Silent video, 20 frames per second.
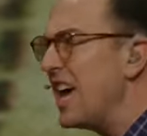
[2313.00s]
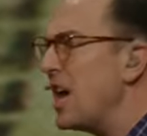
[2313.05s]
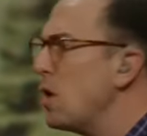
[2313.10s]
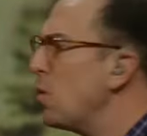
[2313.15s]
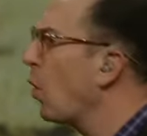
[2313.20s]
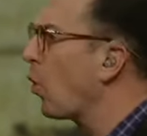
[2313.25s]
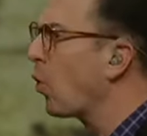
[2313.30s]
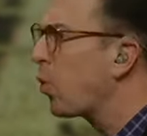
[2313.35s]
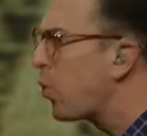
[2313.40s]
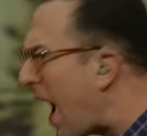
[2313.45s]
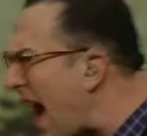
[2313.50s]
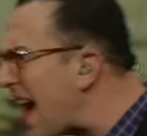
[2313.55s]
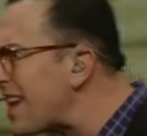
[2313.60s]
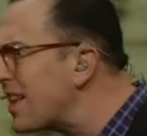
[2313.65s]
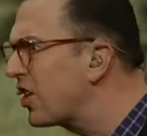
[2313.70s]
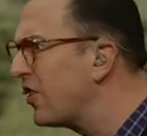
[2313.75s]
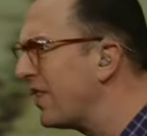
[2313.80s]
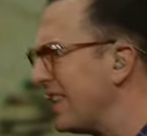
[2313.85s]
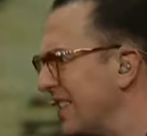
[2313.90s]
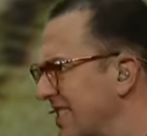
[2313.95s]
He will
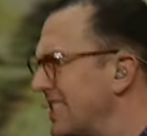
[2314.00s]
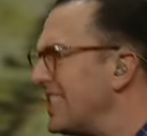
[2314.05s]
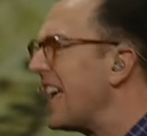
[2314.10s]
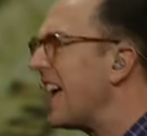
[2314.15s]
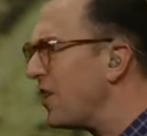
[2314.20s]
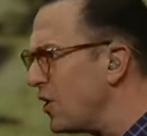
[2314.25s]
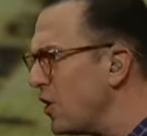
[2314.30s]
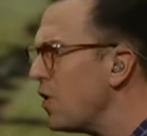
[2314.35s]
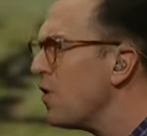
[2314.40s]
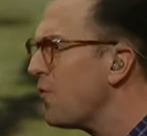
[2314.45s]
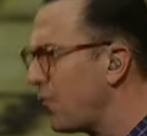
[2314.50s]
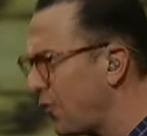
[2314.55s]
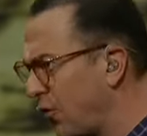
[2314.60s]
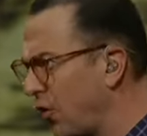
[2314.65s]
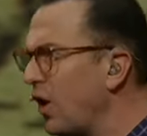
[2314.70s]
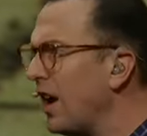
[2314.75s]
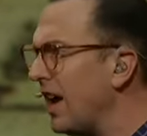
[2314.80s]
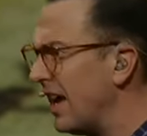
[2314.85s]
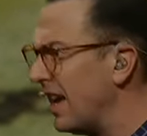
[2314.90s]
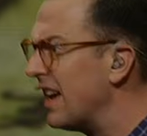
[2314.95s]
radically set you
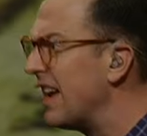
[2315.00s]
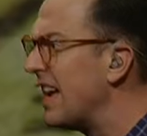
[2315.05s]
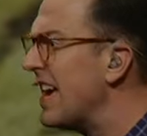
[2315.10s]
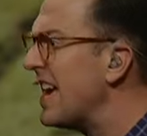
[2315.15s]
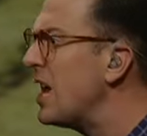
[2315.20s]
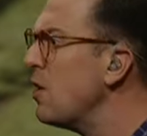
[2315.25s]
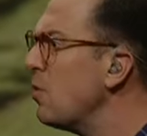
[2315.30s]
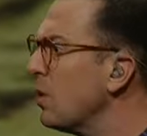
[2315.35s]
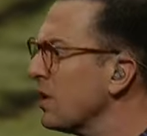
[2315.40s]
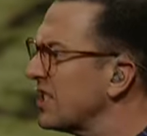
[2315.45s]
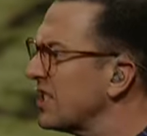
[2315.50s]
free. He will